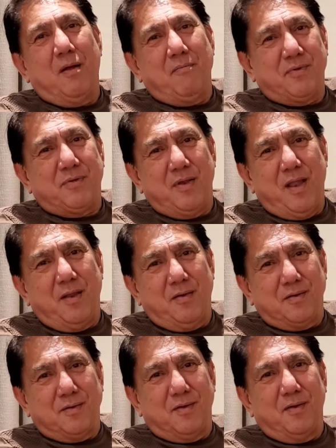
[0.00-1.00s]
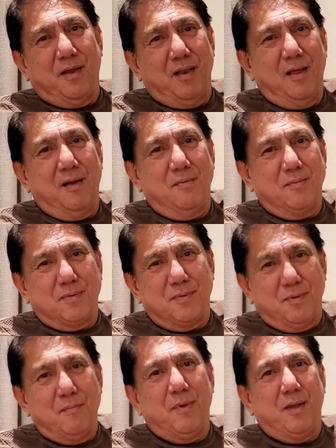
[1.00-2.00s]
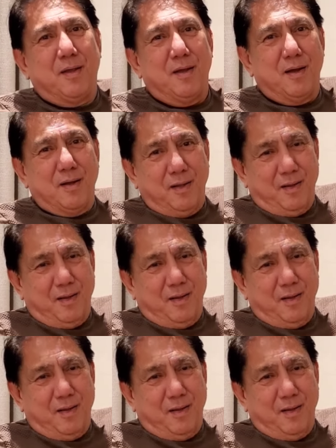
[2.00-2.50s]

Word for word: aficionado, so he loves the MICAA,